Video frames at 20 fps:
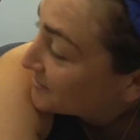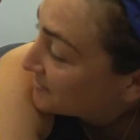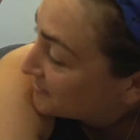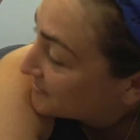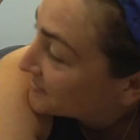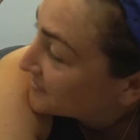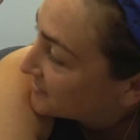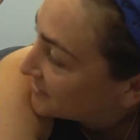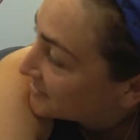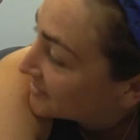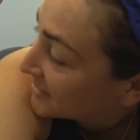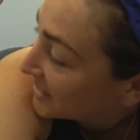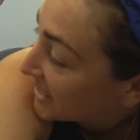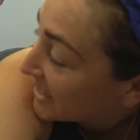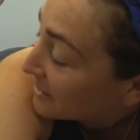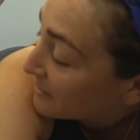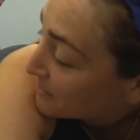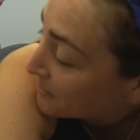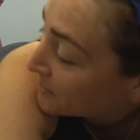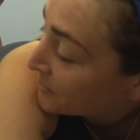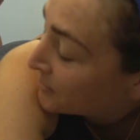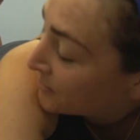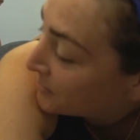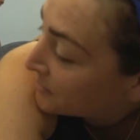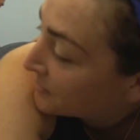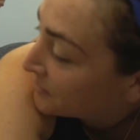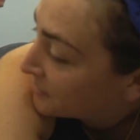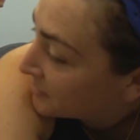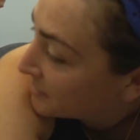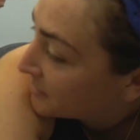
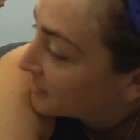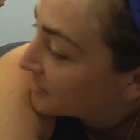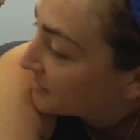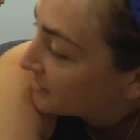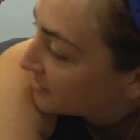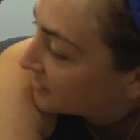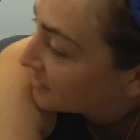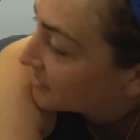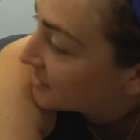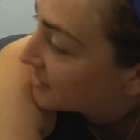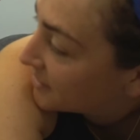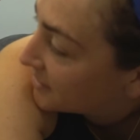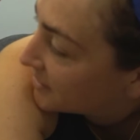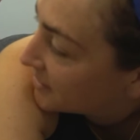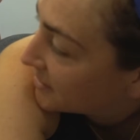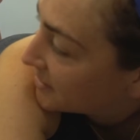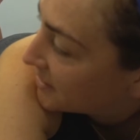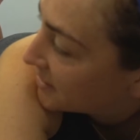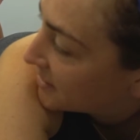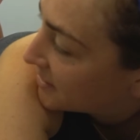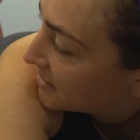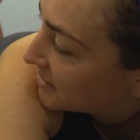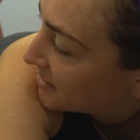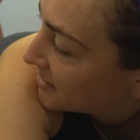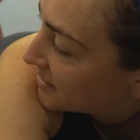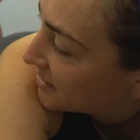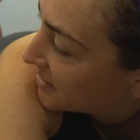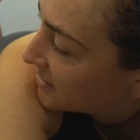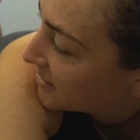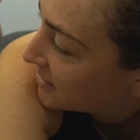
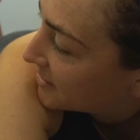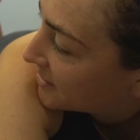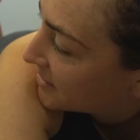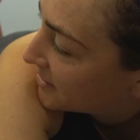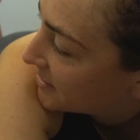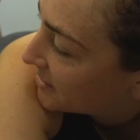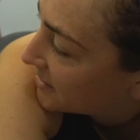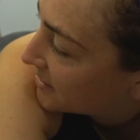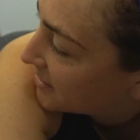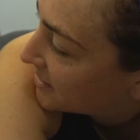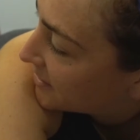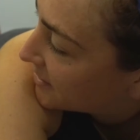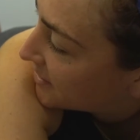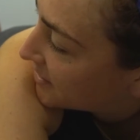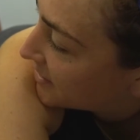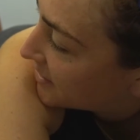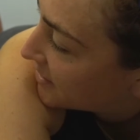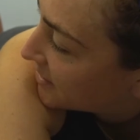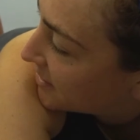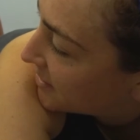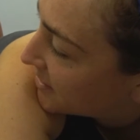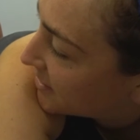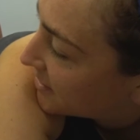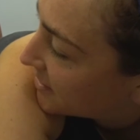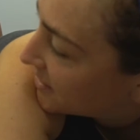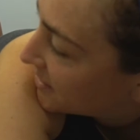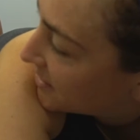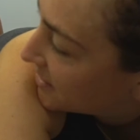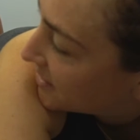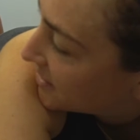
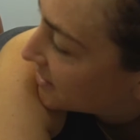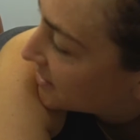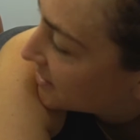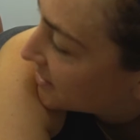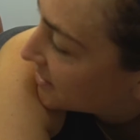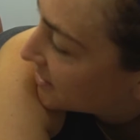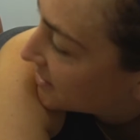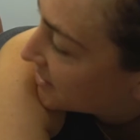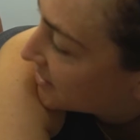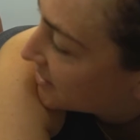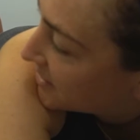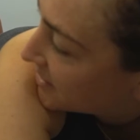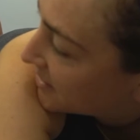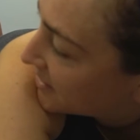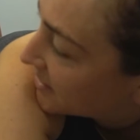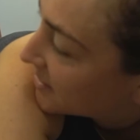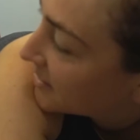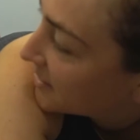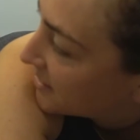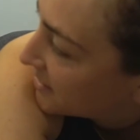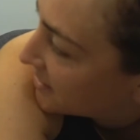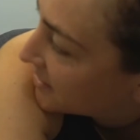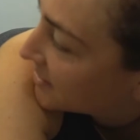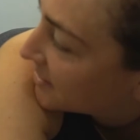(not speaking)